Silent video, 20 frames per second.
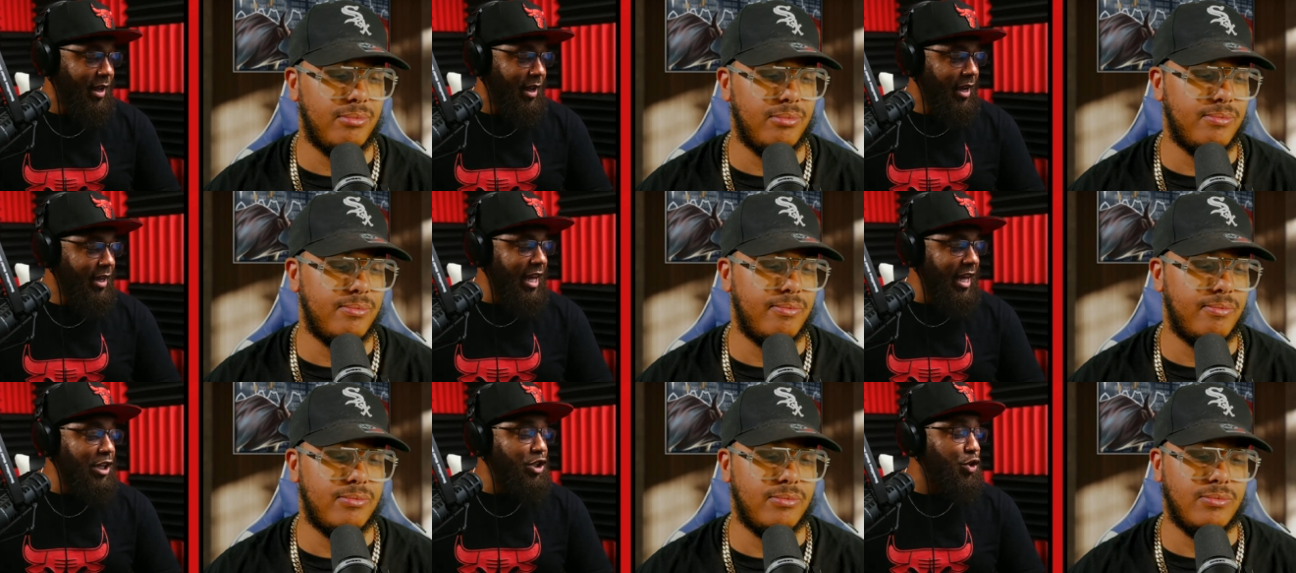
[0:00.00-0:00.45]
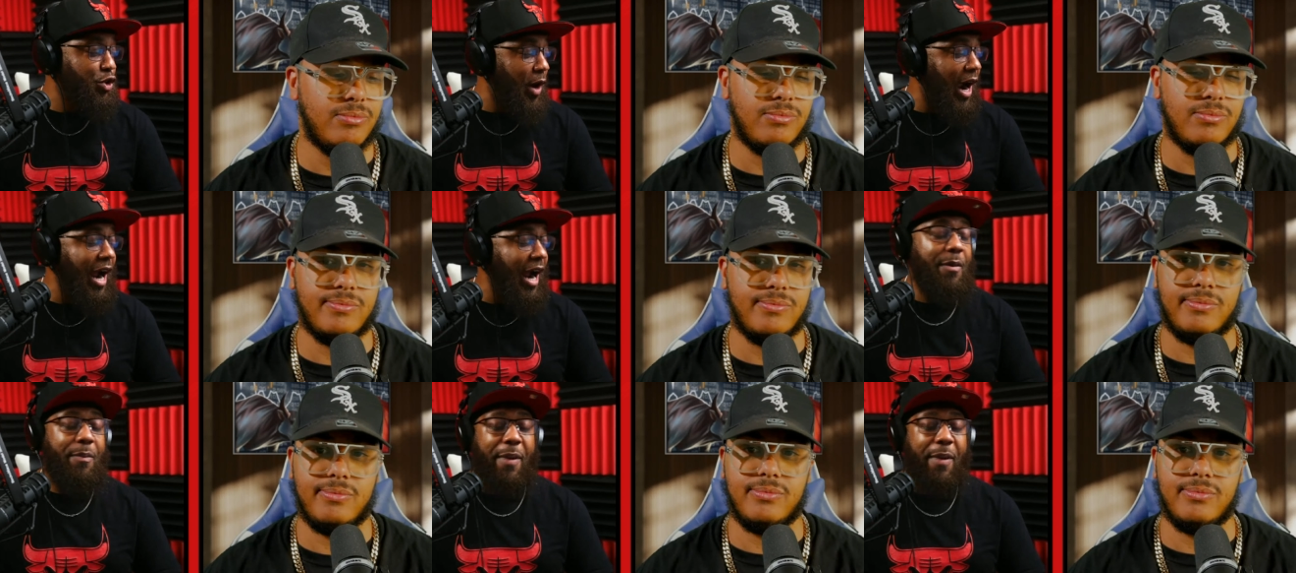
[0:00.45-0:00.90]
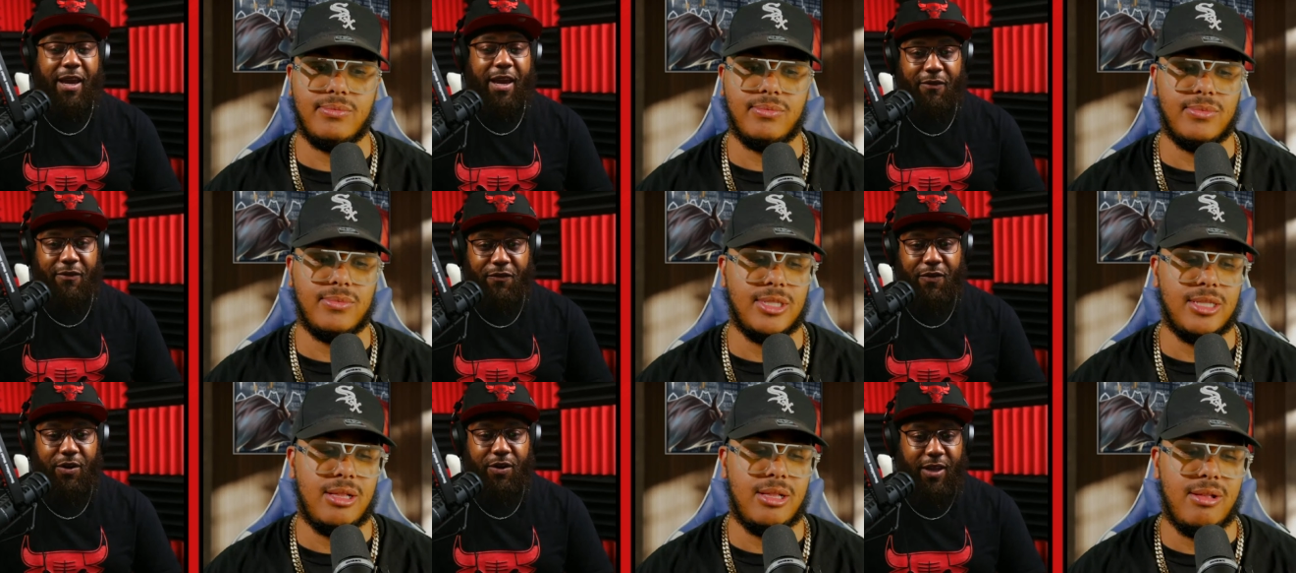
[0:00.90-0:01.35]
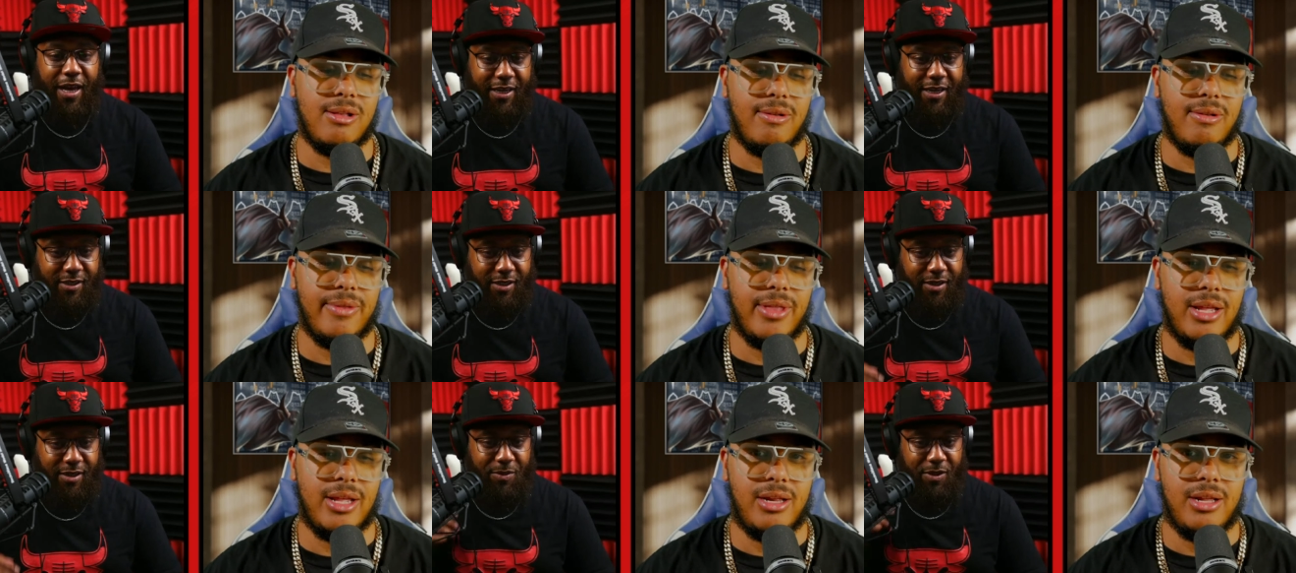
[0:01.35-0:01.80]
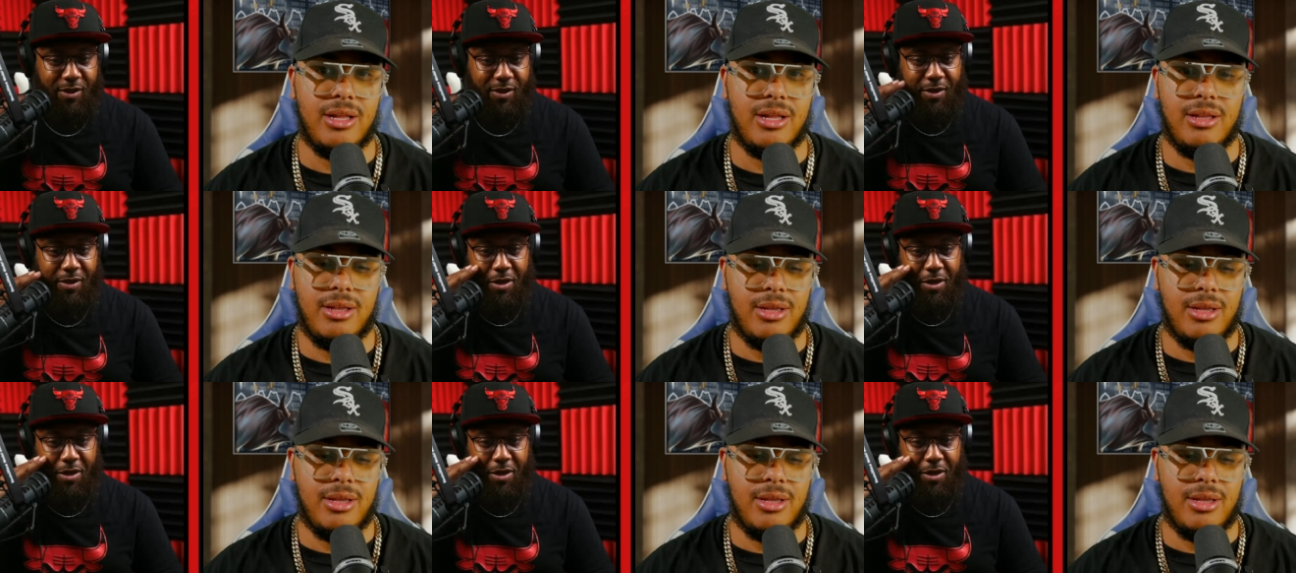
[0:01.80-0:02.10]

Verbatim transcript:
Speaker 1: They try to make it feel like something,